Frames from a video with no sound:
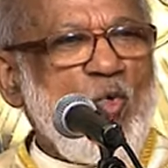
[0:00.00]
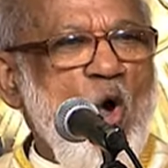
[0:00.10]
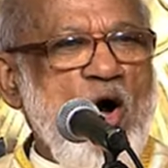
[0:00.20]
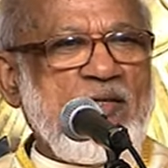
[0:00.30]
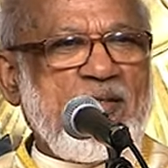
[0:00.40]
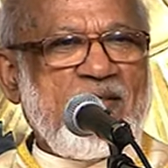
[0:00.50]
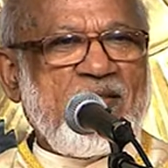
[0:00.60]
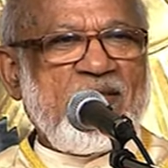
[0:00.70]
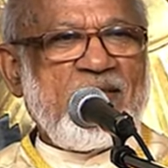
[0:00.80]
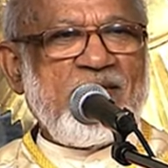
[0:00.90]
wanted
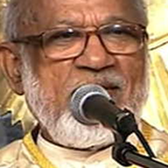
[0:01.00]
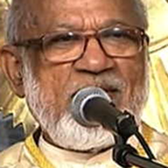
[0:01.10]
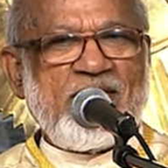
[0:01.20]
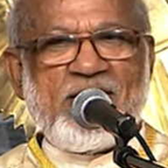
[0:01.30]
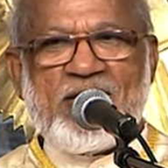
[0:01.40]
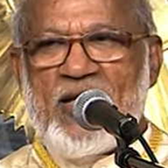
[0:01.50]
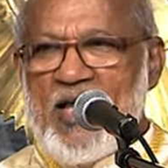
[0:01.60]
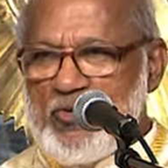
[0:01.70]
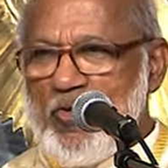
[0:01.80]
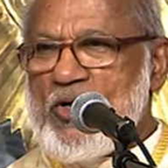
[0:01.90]

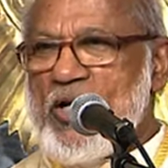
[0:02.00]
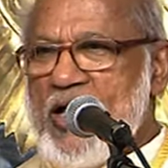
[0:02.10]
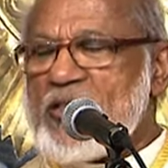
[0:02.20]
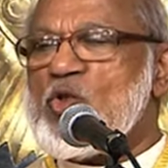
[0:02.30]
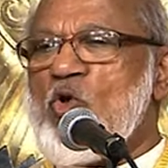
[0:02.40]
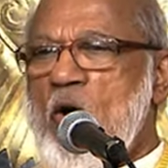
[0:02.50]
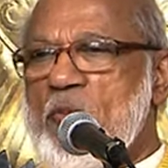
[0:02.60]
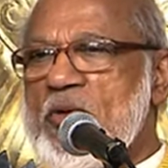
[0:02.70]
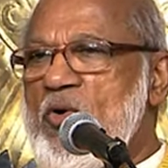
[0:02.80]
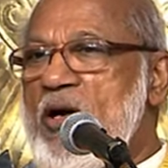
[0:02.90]
a full a stop,
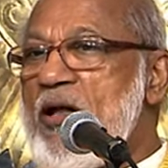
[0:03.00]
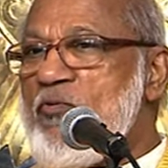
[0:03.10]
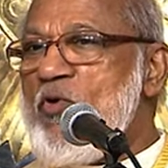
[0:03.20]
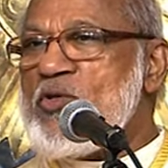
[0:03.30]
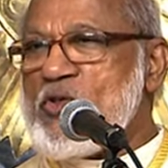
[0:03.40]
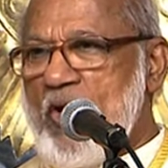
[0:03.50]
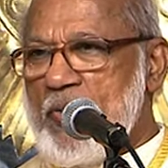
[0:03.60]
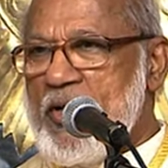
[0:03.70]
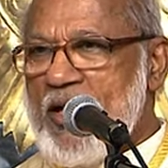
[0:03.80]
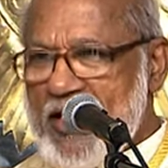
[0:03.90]
not a full stop,
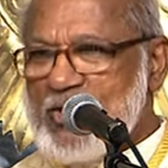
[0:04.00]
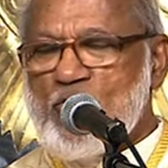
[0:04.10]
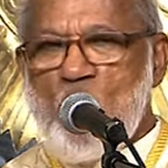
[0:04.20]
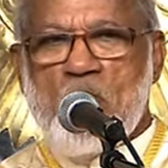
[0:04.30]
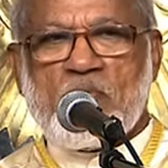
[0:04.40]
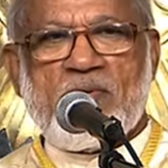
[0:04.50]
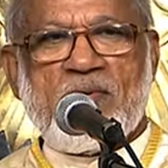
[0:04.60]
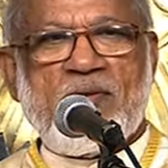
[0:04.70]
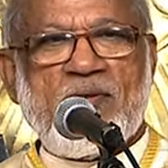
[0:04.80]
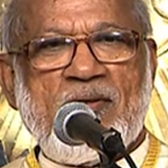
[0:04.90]
a stop,
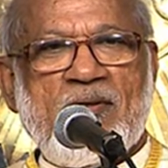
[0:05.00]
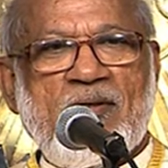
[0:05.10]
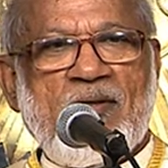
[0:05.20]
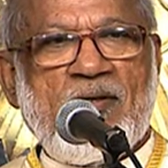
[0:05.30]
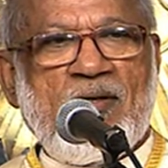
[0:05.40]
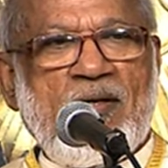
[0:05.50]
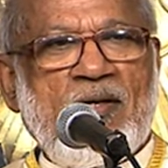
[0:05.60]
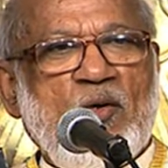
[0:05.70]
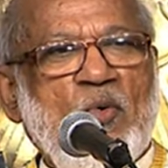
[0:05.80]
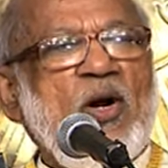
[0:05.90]

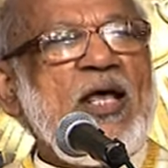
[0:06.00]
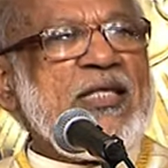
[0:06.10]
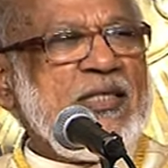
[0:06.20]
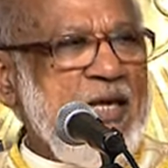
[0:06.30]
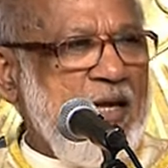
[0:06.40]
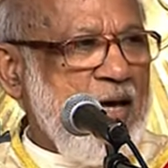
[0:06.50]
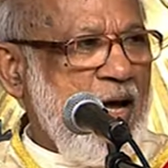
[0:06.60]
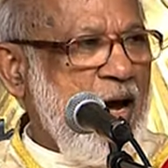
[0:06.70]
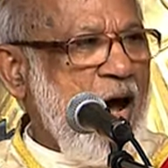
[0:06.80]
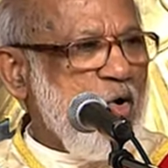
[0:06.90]
to rethink
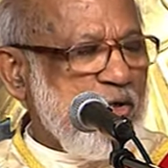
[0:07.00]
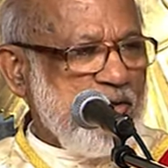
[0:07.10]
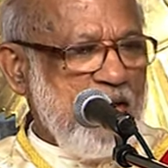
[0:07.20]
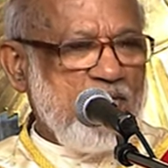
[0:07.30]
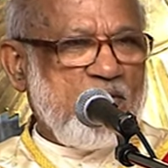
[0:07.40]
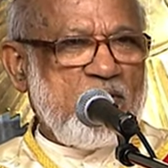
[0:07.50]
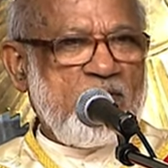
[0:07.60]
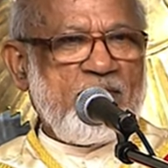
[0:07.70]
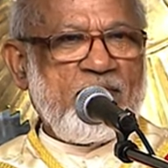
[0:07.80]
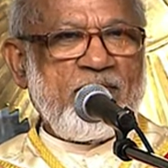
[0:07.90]
ourselves
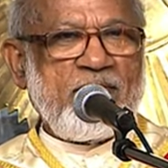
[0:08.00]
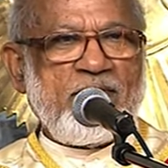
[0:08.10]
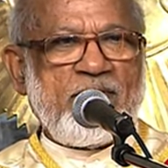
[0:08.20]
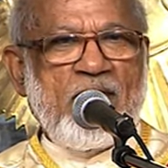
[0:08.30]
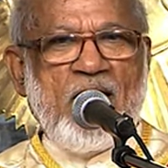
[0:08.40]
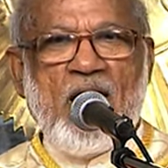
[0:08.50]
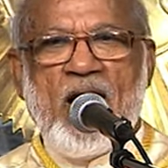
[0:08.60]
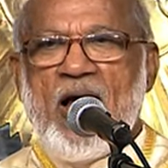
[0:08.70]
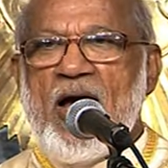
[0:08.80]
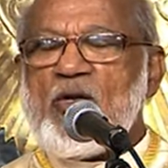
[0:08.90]

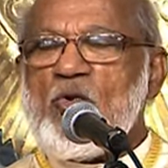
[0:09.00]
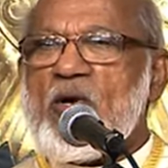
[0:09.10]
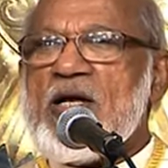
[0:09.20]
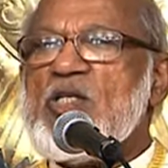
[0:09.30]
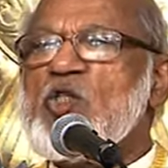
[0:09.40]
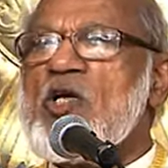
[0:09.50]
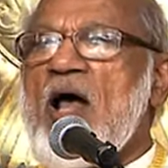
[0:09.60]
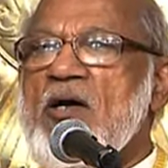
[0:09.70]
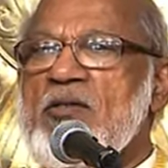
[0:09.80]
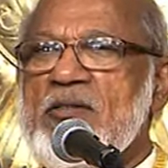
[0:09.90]
and to
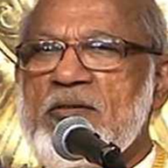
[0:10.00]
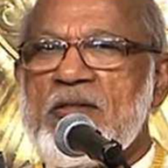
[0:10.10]
restart.